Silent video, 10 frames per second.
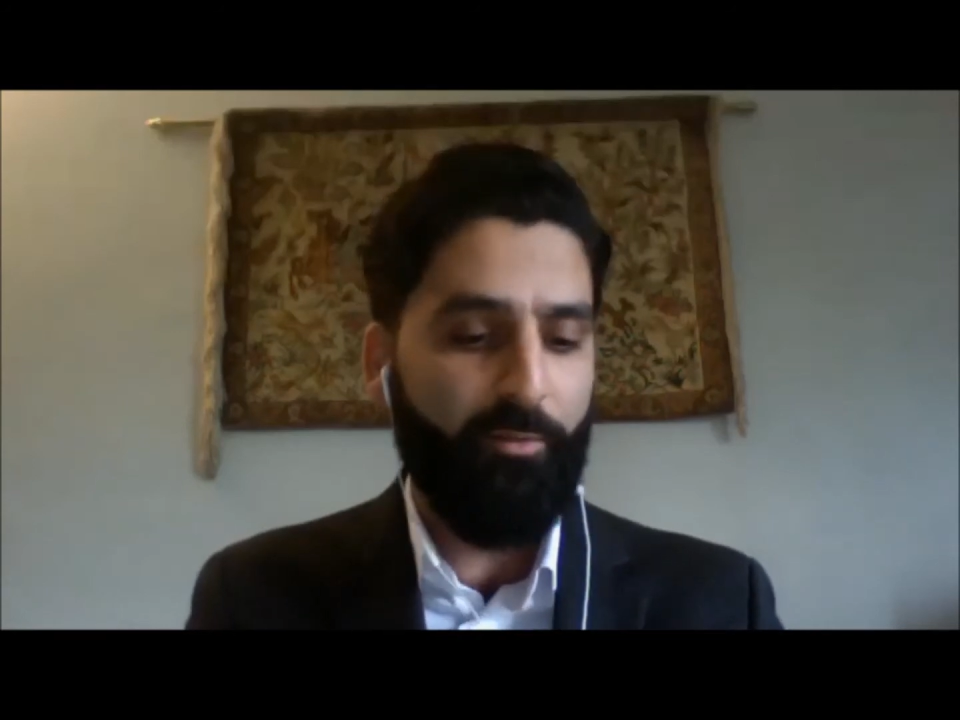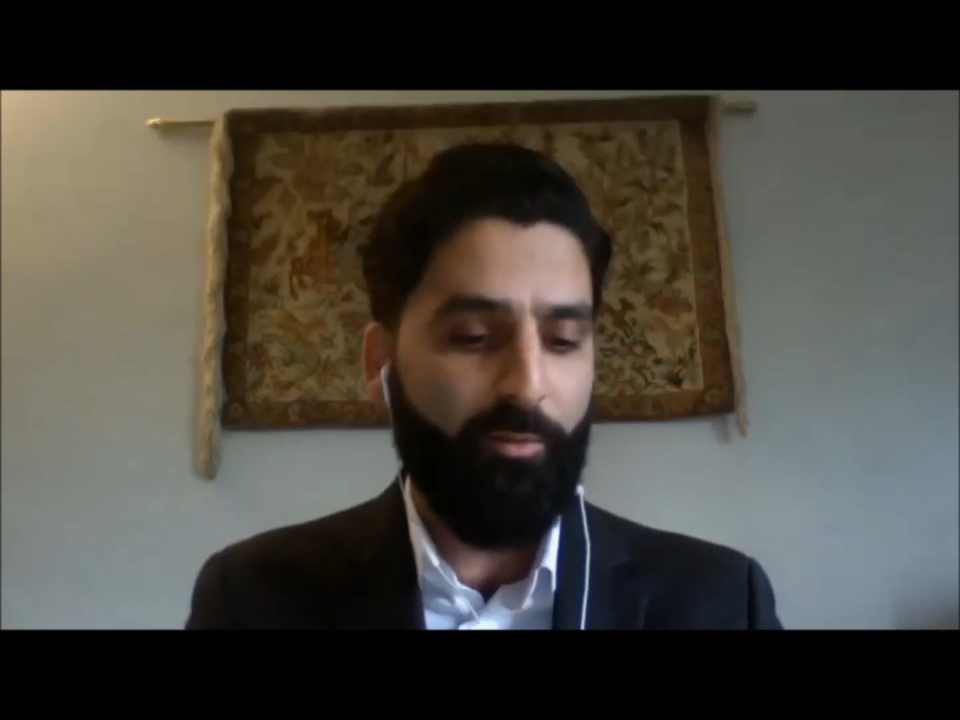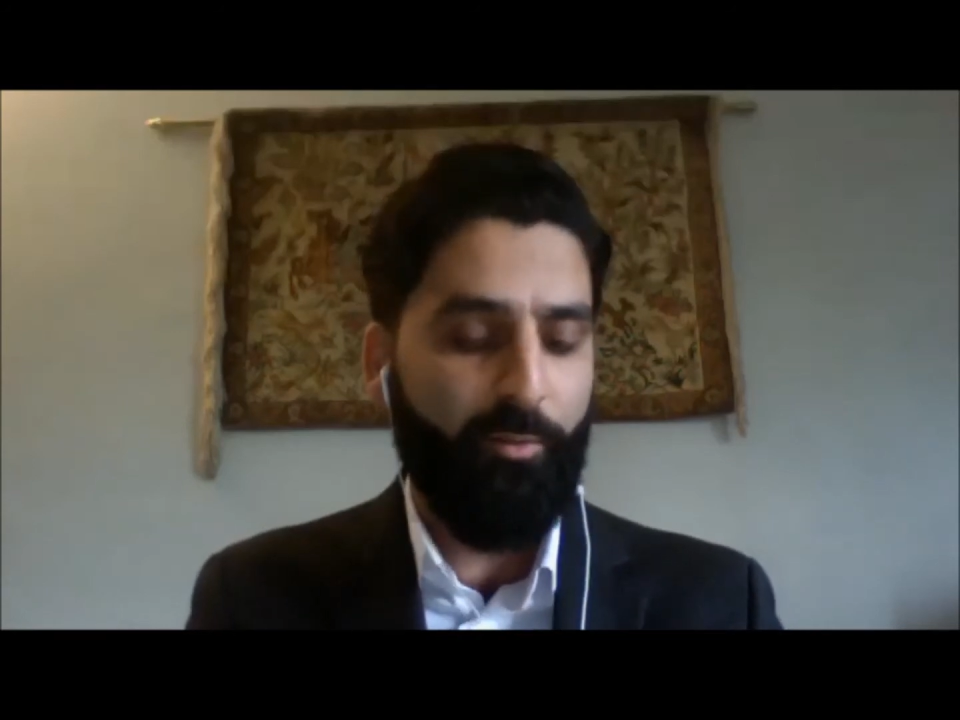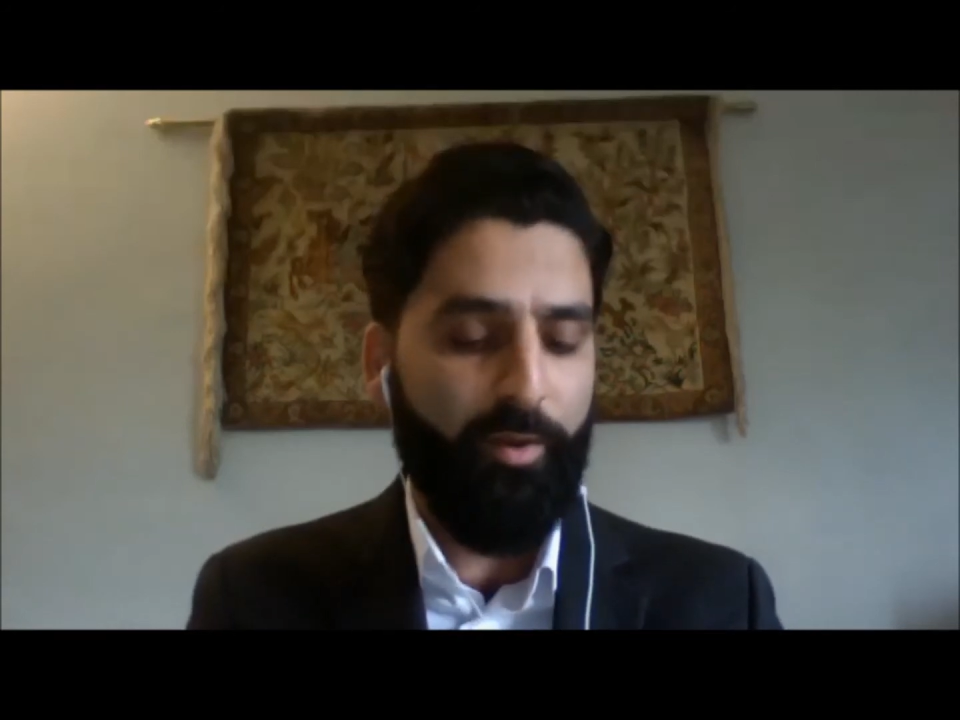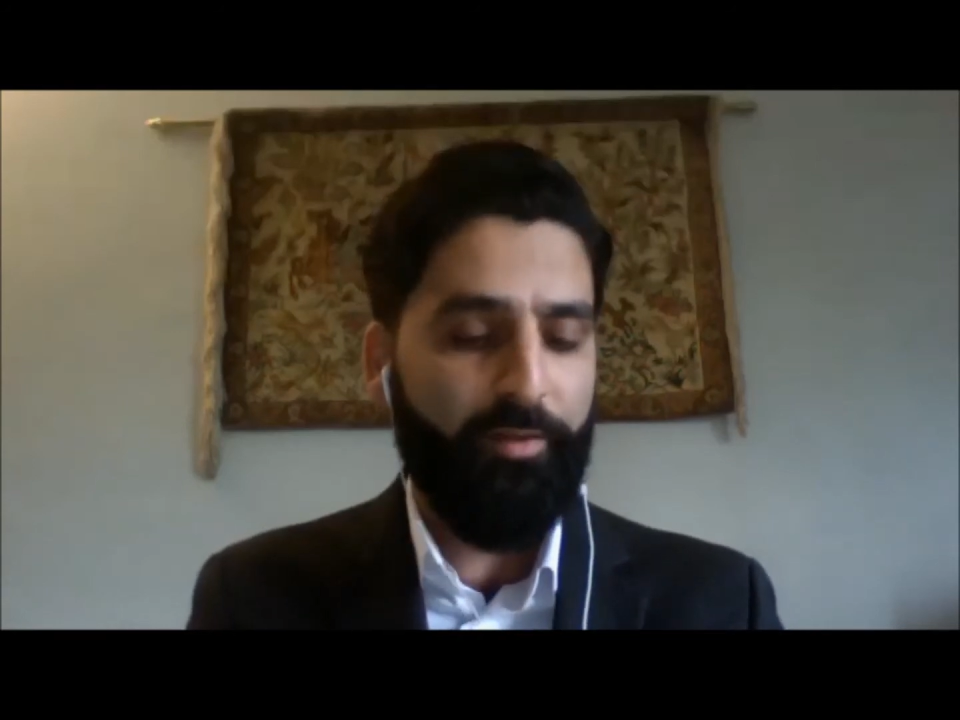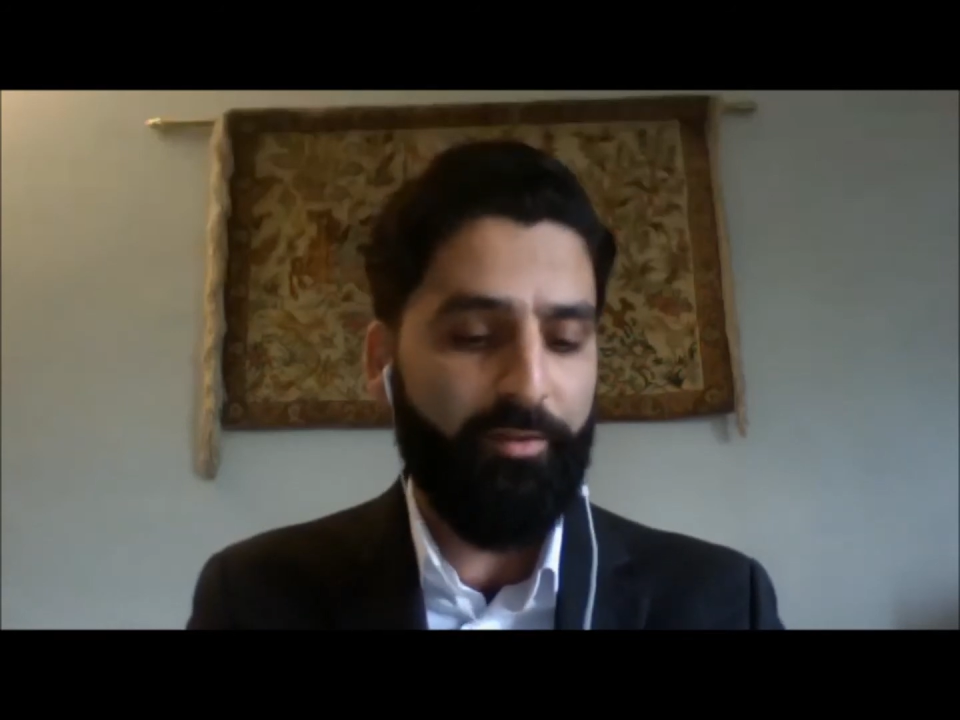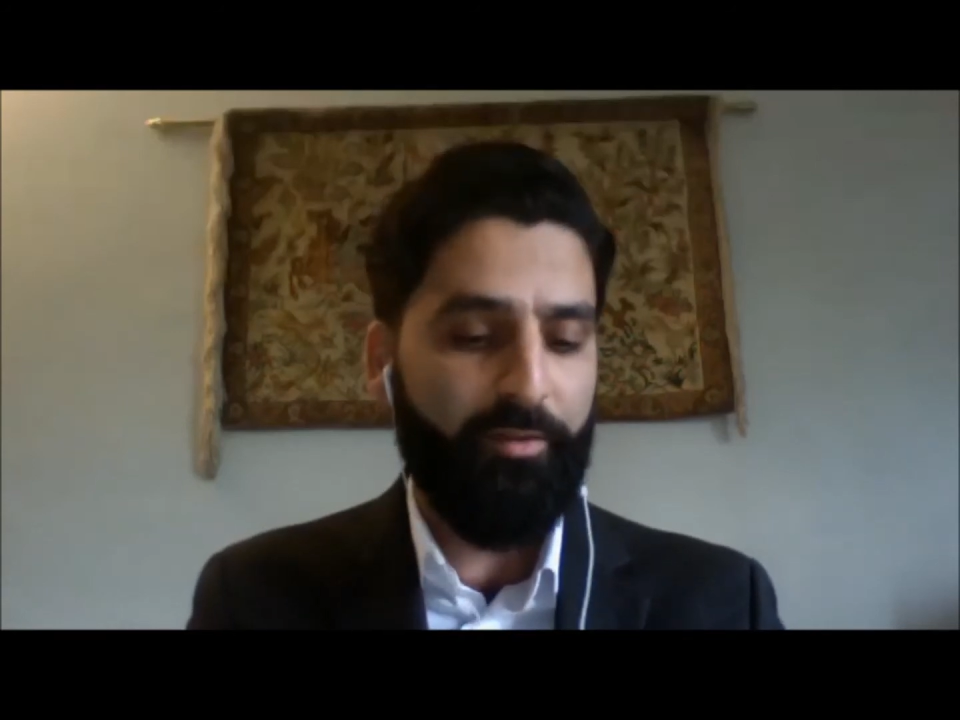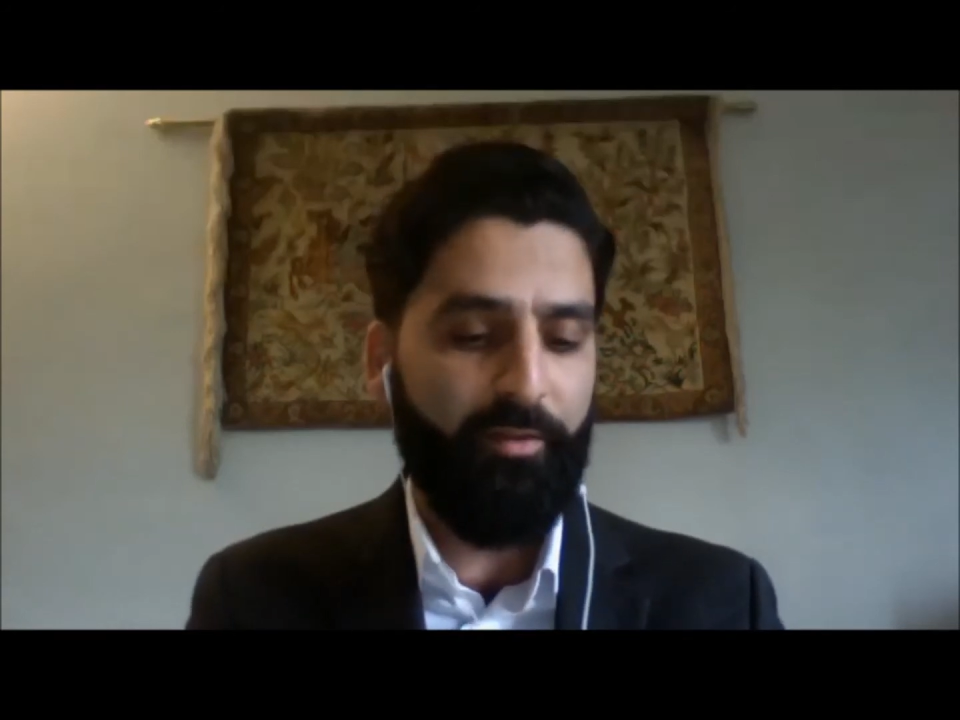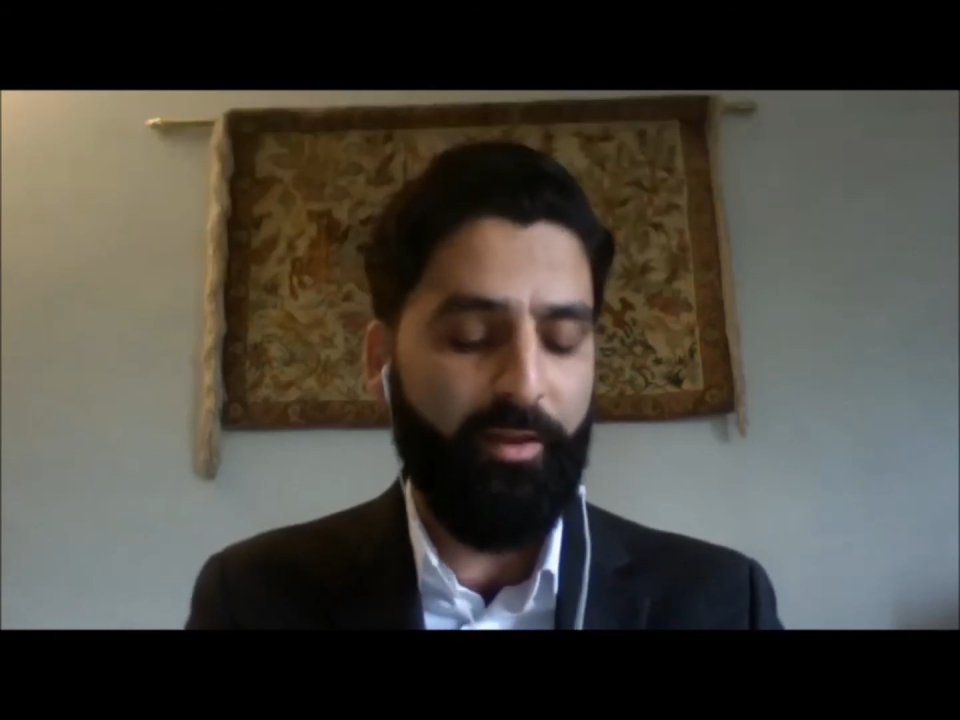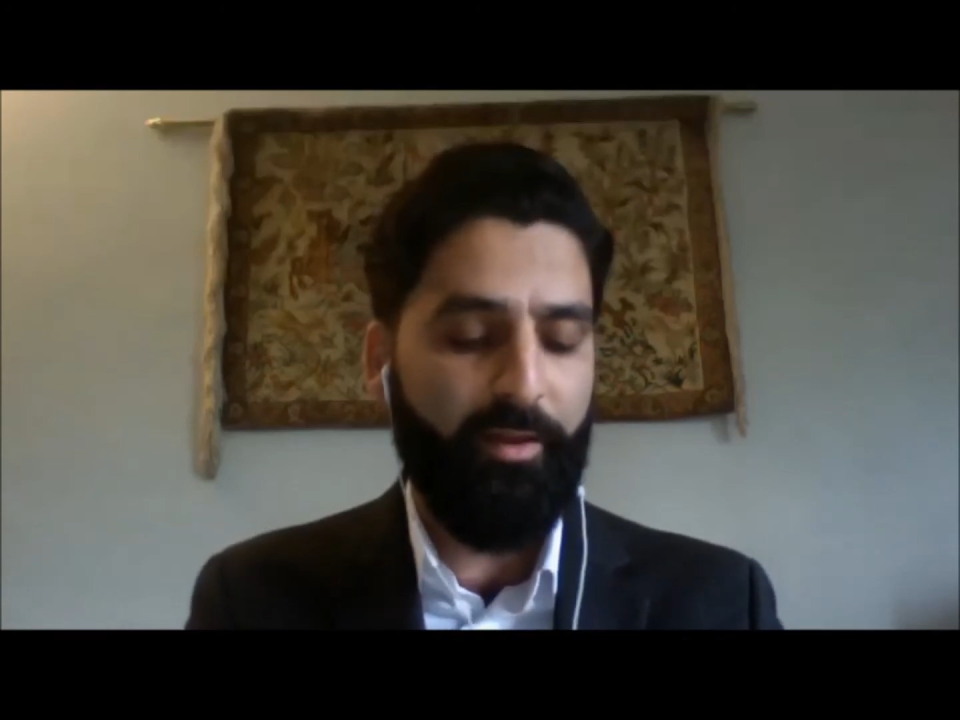with
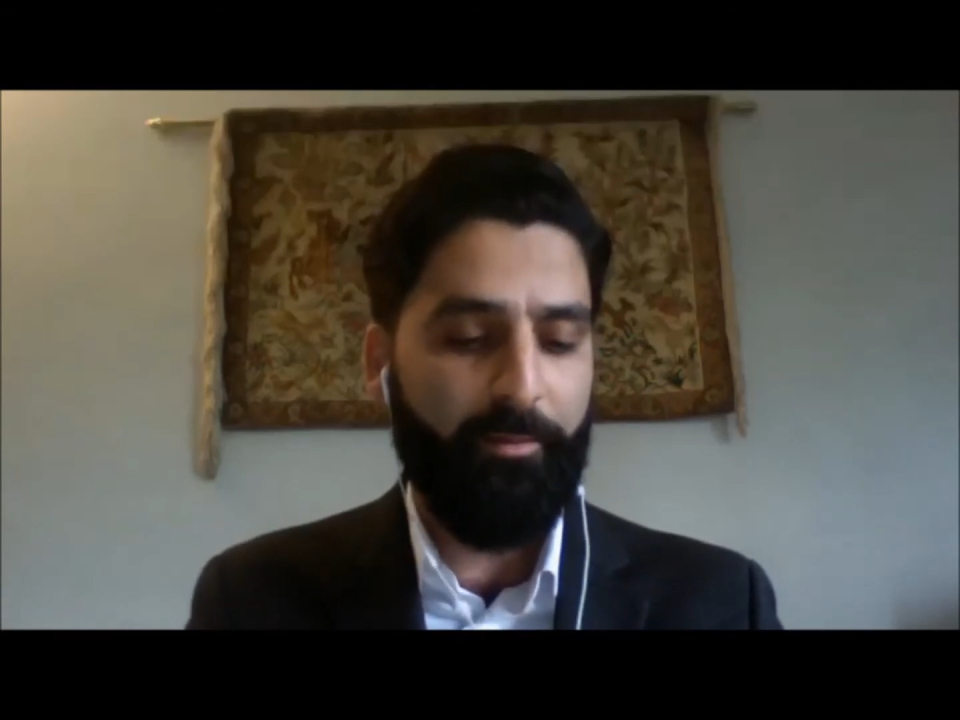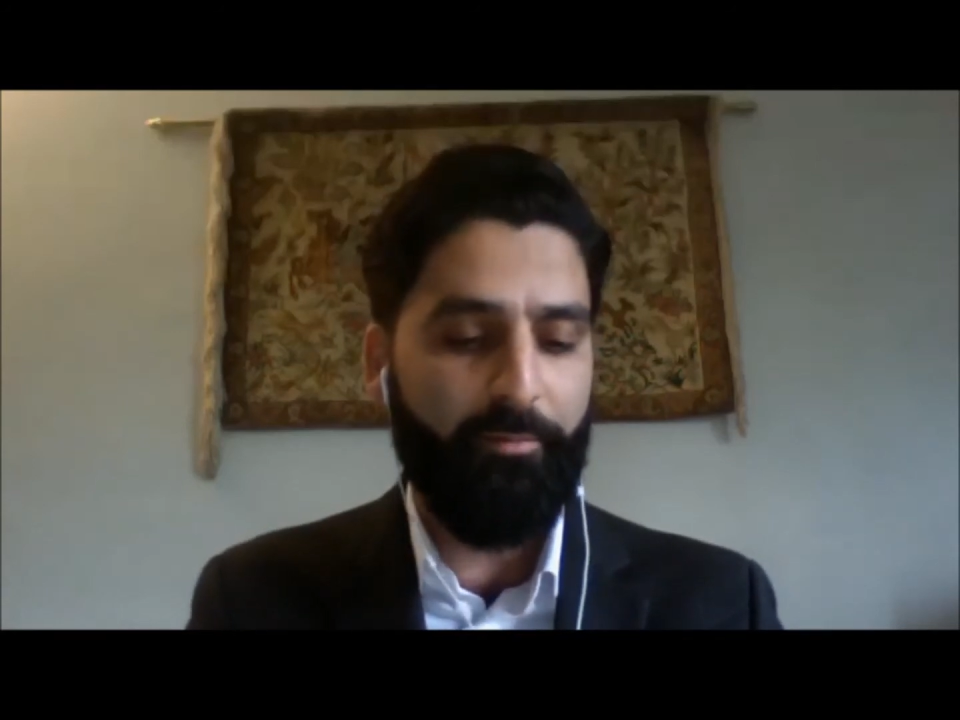the